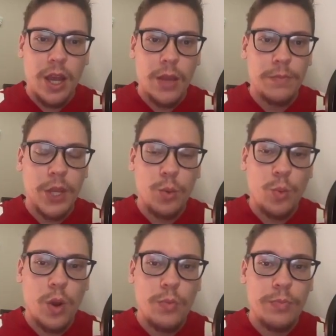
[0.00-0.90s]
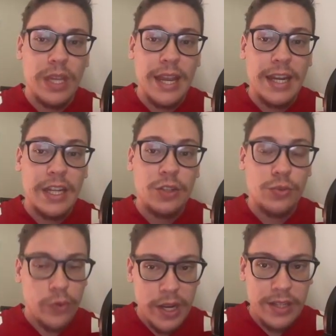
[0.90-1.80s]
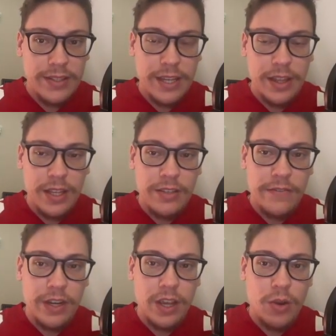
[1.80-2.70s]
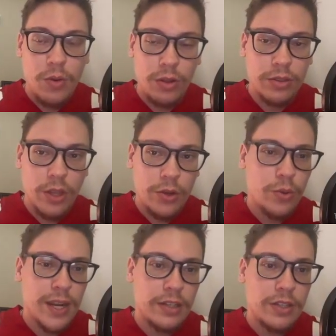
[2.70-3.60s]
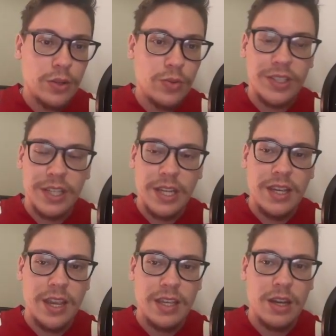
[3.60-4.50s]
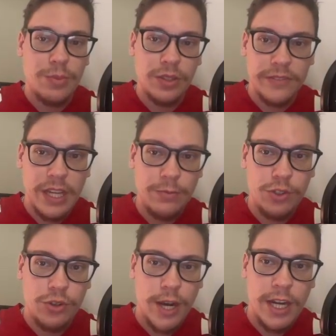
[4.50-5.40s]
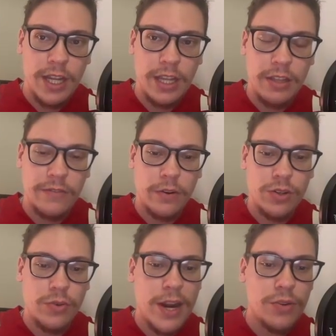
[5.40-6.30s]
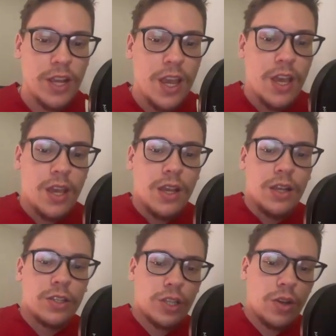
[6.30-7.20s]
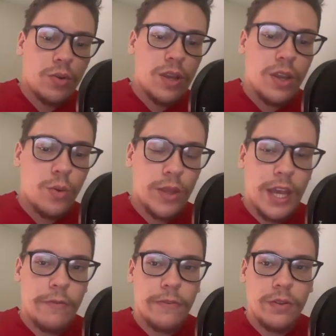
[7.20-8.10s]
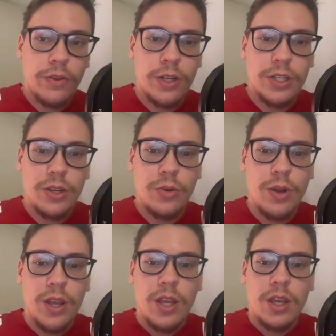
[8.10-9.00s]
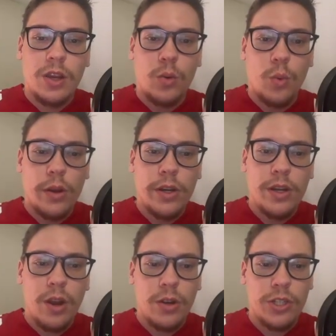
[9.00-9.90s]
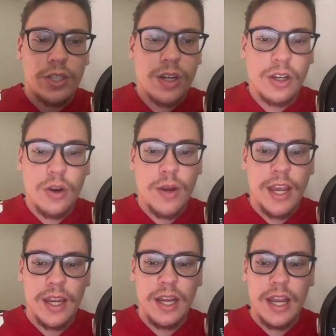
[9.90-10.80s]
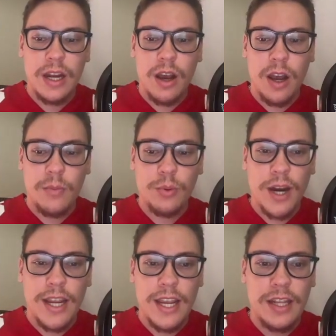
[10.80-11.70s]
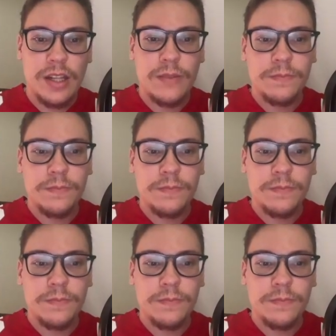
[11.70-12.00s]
There won't be any trades in this video, although I do see a couple of teams trading in this first round. So without further ado, we are just going to go ahead and hop right in.